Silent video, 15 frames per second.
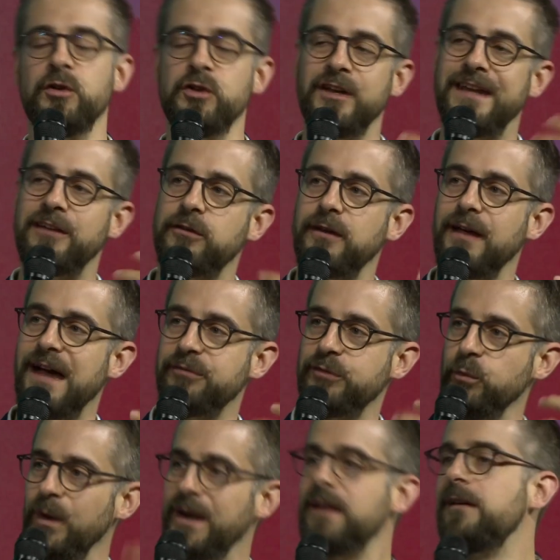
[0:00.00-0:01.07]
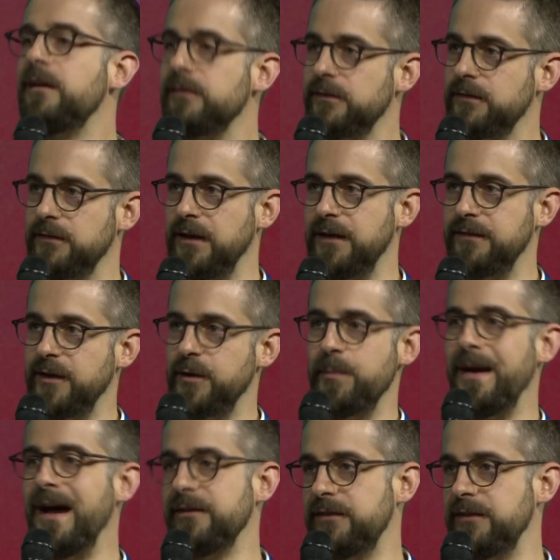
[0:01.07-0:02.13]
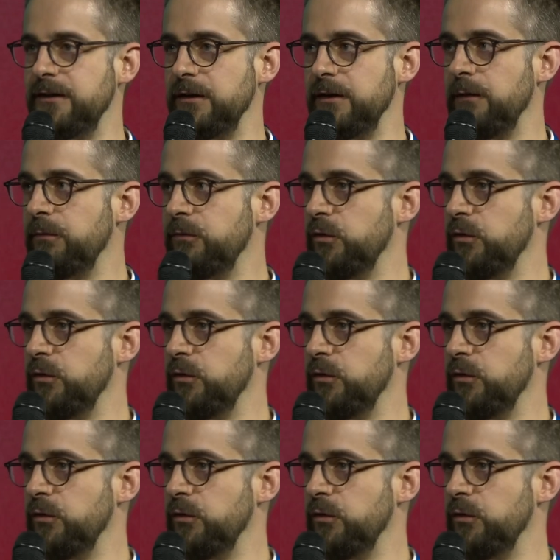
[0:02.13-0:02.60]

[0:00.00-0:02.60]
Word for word: you need to have the willingness and the capacity